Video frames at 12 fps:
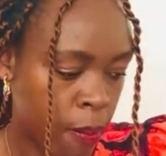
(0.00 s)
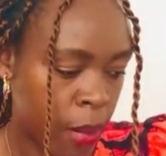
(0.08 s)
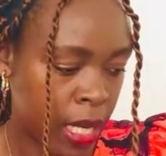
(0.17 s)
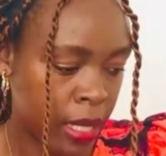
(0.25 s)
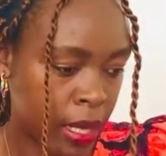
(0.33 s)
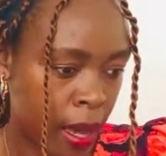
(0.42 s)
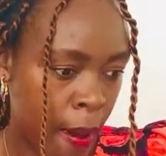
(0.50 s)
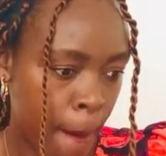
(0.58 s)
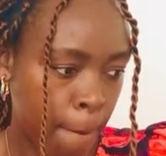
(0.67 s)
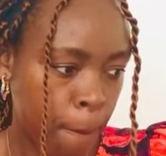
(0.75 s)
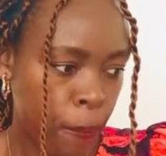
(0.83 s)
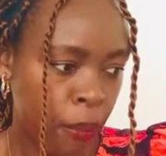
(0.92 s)
But I
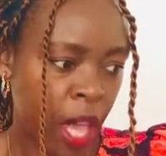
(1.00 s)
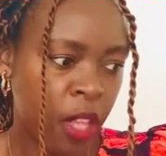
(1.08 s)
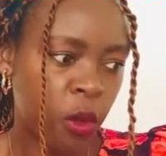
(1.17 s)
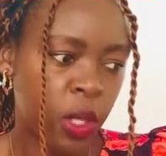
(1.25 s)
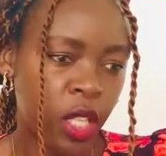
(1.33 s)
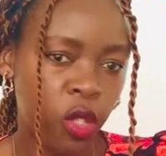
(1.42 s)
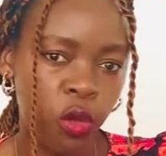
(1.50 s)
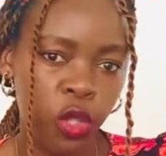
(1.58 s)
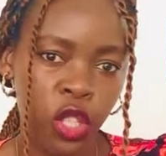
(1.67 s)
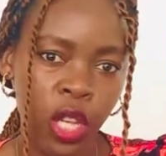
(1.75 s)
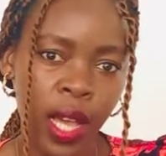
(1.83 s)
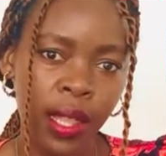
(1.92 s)
thought I should
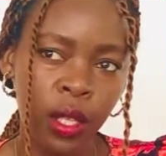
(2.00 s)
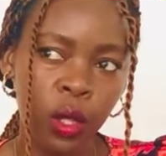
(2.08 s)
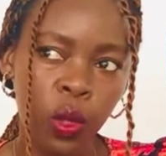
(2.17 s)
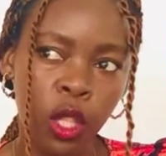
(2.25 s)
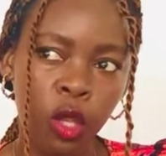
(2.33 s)
share this with